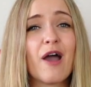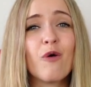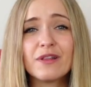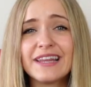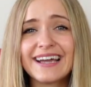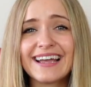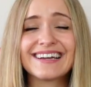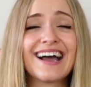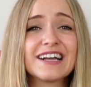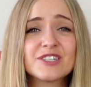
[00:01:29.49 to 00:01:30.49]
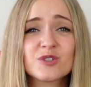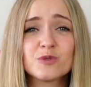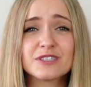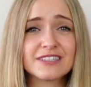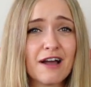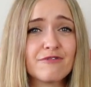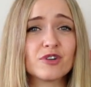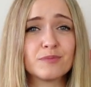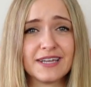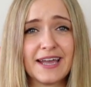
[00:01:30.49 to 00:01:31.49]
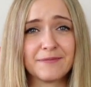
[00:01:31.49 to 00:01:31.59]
I only had high school stuff from there.